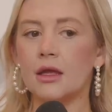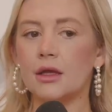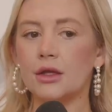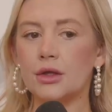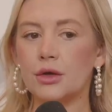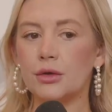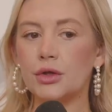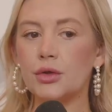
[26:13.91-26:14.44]

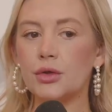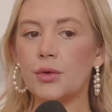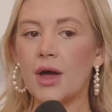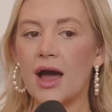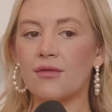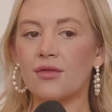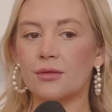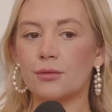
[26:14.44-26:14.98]
you
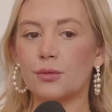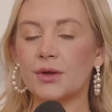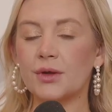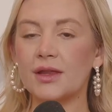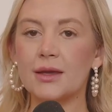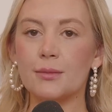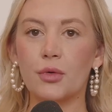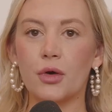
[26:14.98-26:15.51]
have a
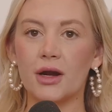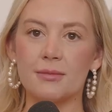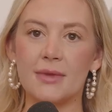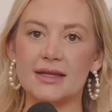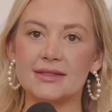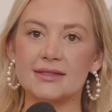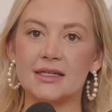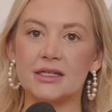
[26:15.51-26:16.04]
really important
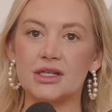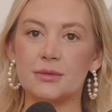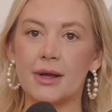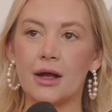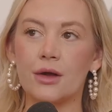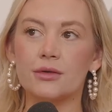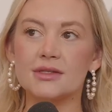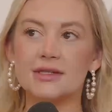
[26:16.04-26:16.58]
message
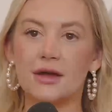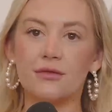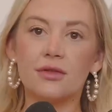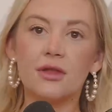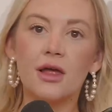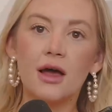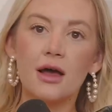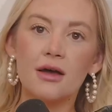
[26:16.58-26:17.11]
about self
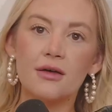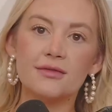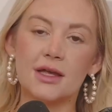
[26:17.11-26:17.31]
love,